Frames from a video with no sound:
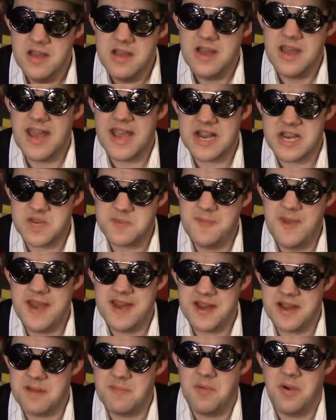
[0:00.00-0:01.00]

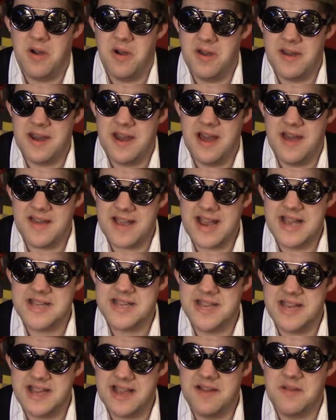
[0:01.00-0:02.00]
expanded upon. Like I
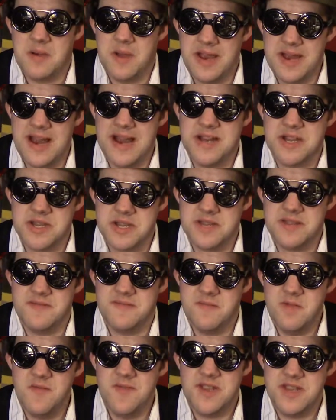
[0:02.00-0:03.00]
said, the
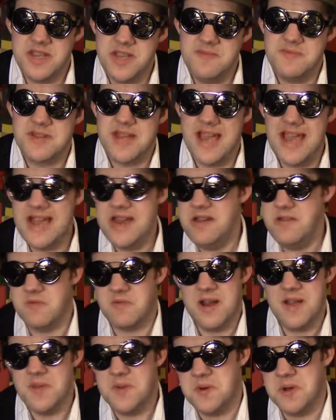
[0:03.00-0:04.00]
movie seems to end
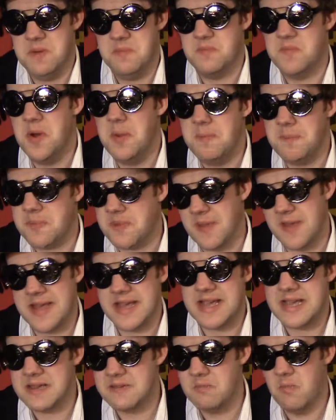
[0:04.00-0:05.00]
rather abruptly.
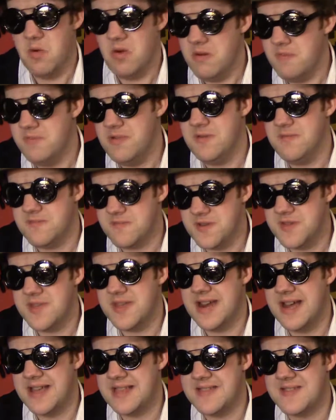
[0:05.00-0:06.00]
More abruptly
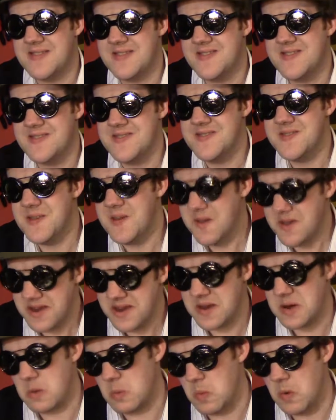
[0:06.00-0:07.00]
than I thought
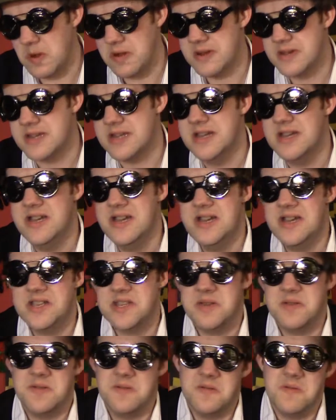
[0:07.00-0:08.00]
it would.
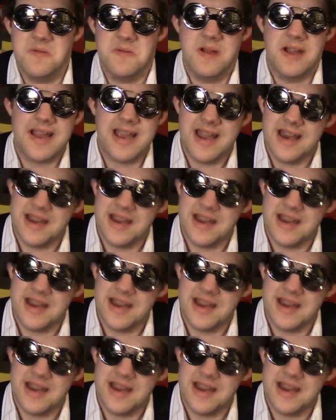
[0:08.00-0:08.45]
So, again,